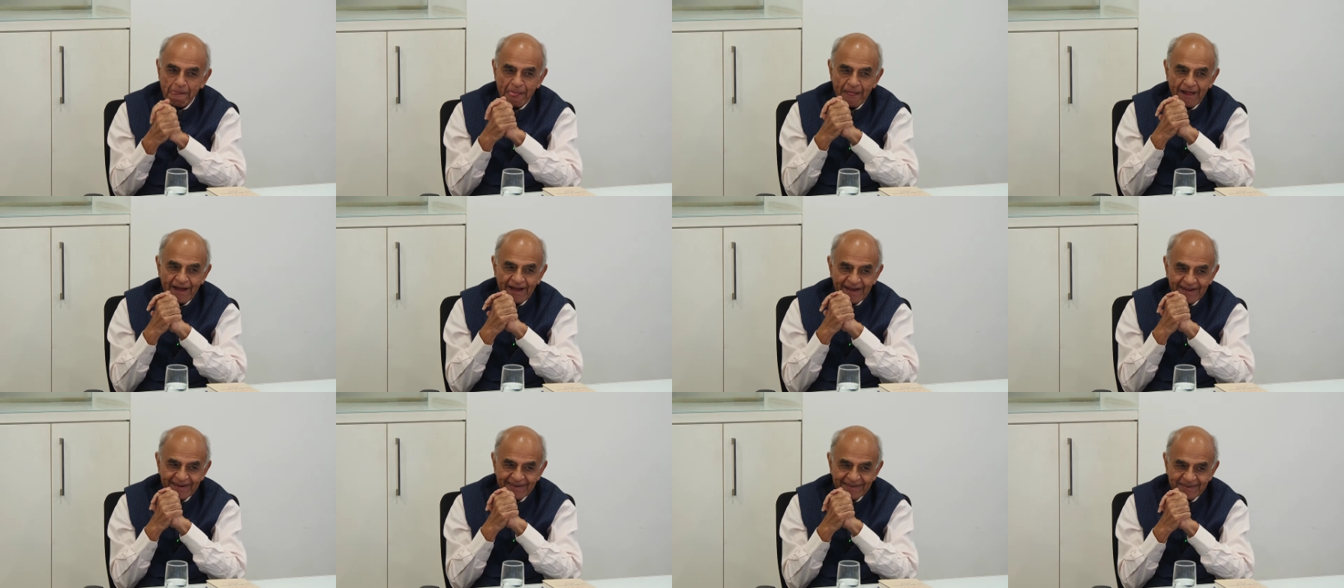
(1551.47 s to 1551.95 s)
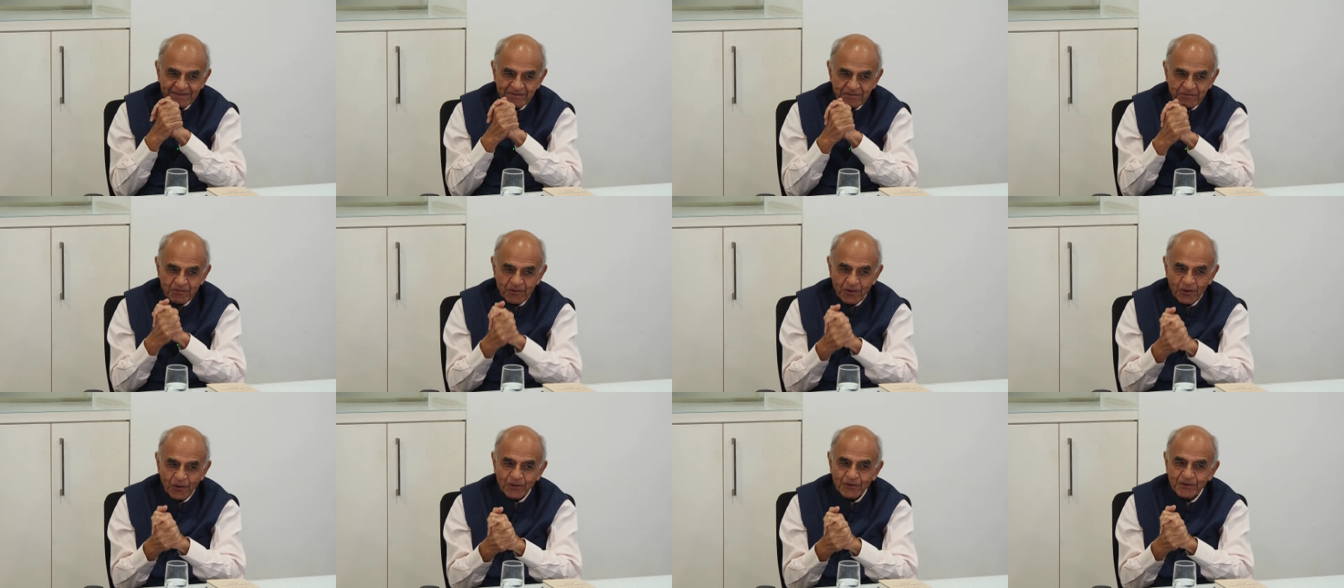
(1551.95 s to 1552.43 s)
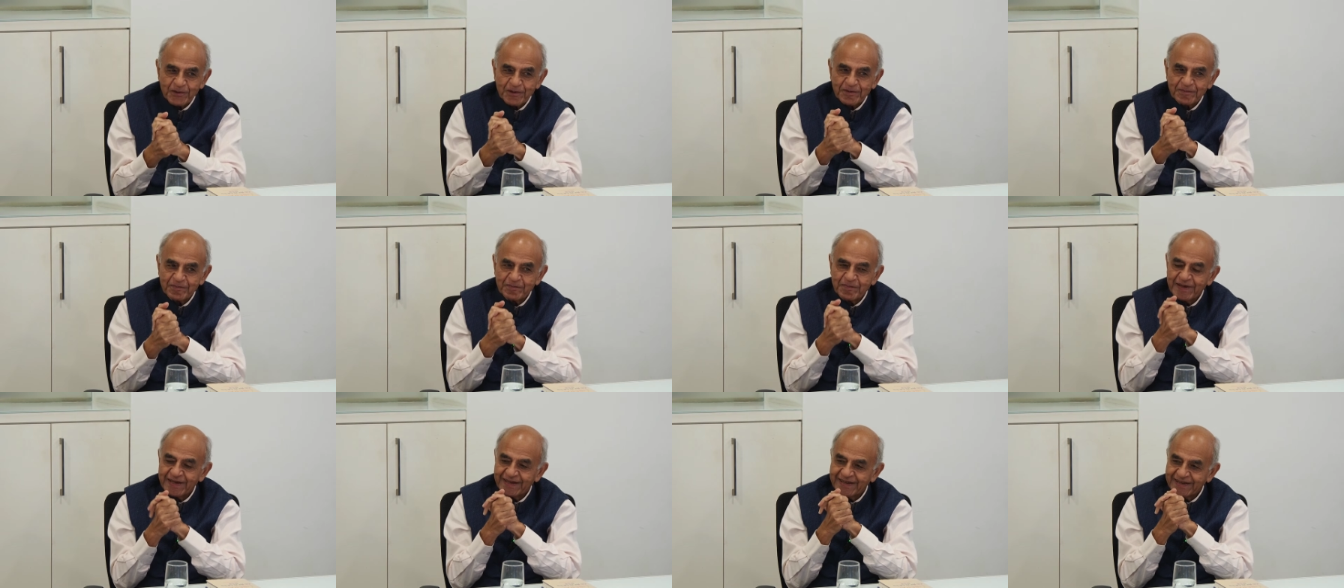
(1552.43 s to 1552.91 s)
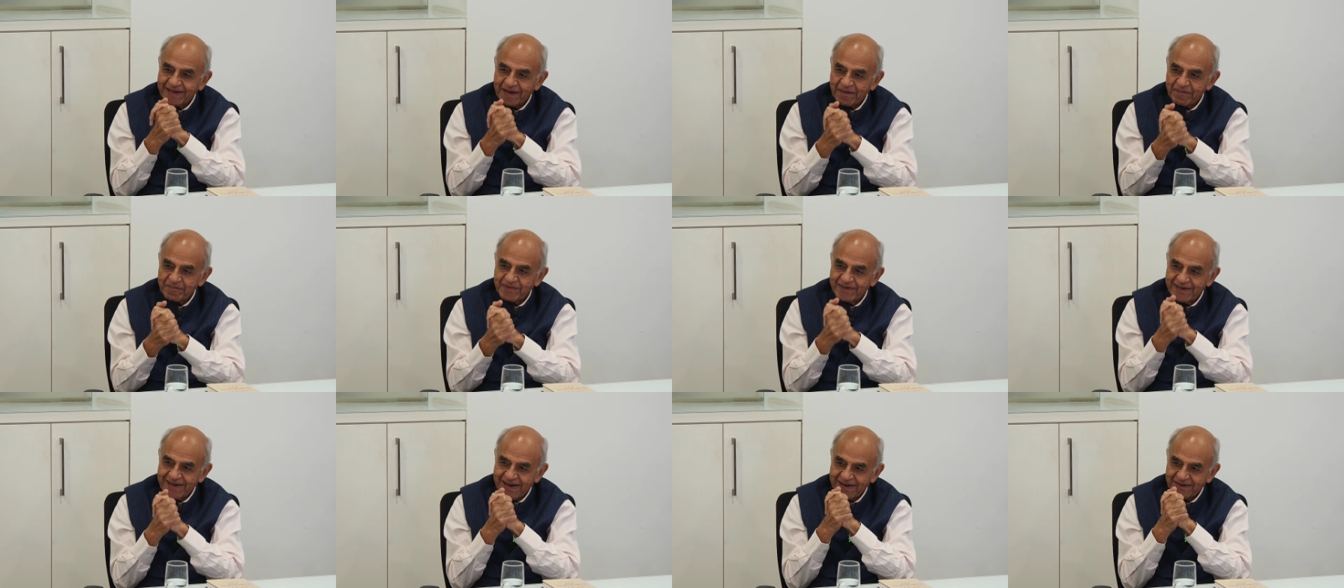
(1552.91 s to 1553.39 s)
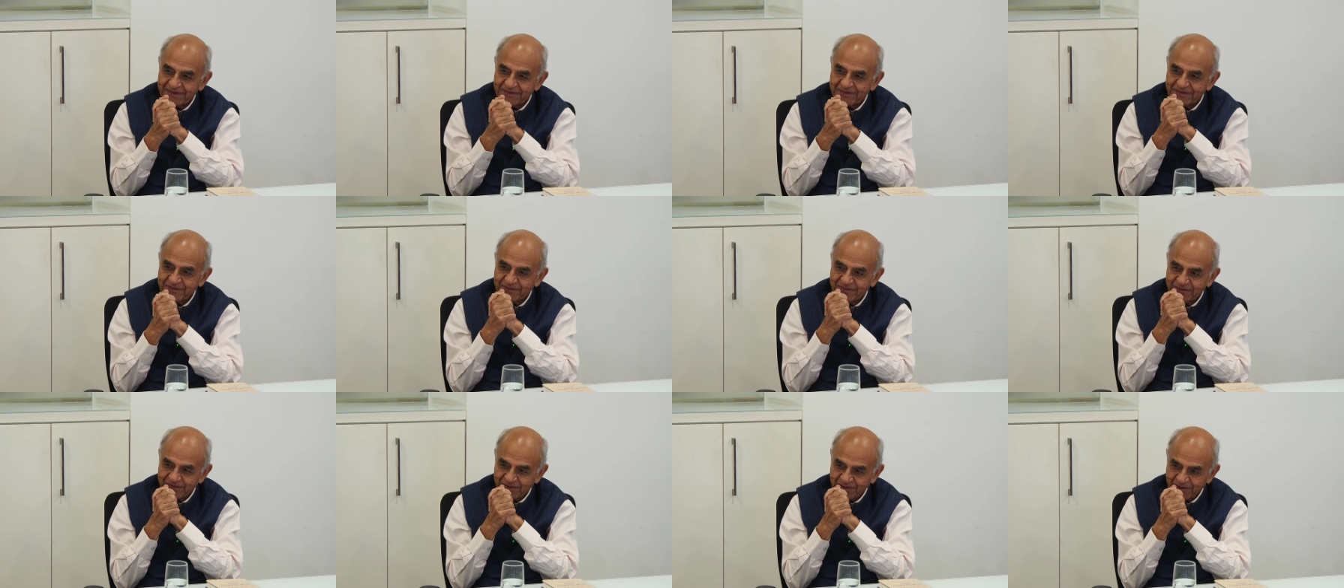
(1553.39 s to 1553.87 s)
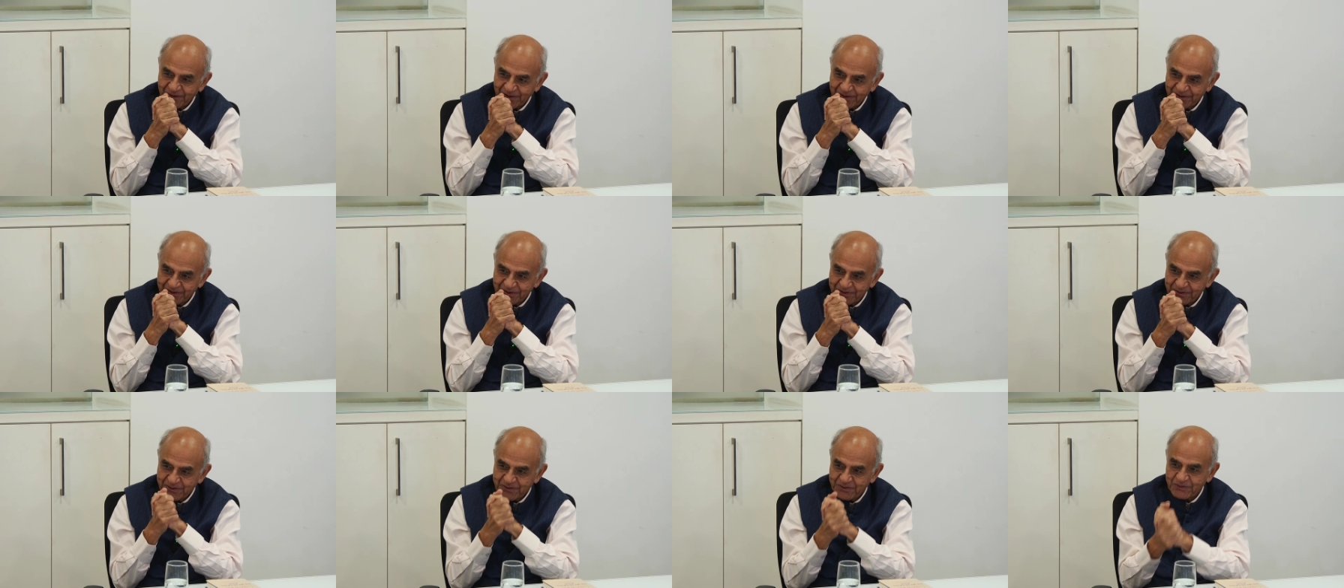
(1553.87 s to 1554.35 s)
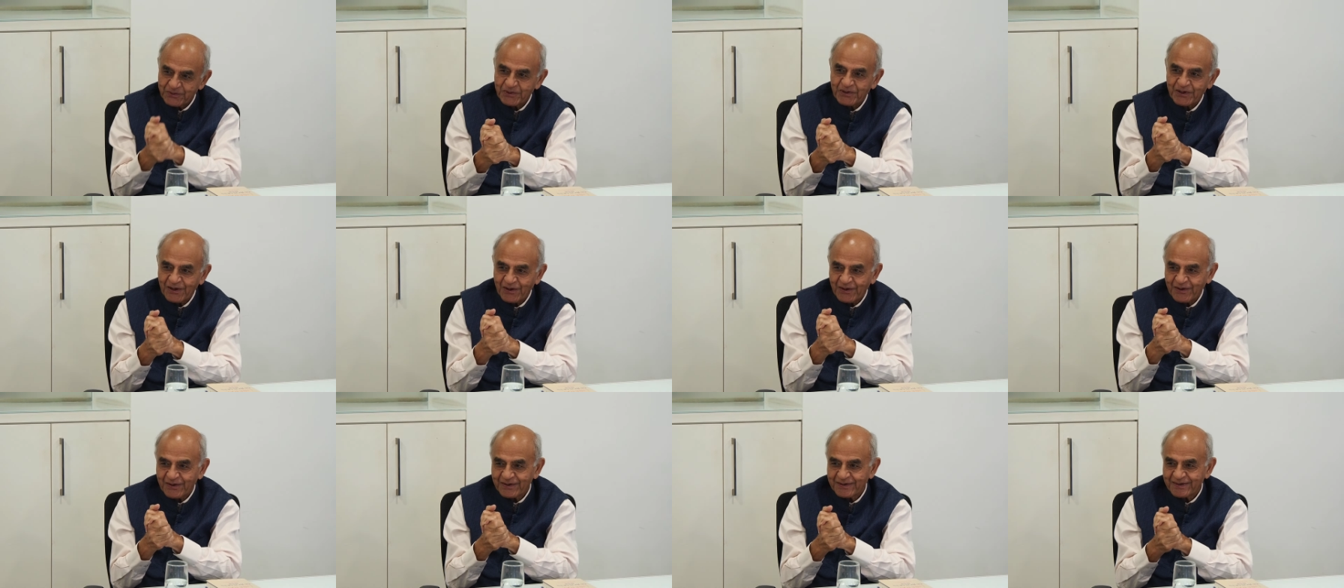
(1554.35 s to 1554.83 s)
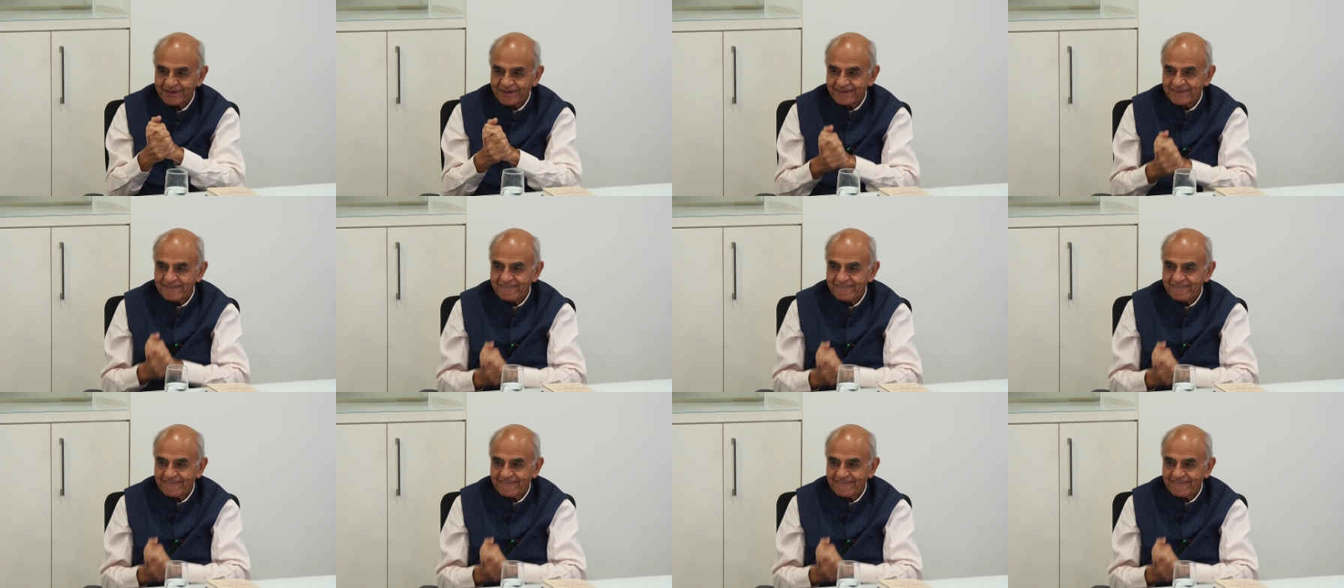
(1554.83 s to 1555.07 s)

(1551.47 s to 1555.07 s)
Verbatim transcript: and it won't be kept down for too long.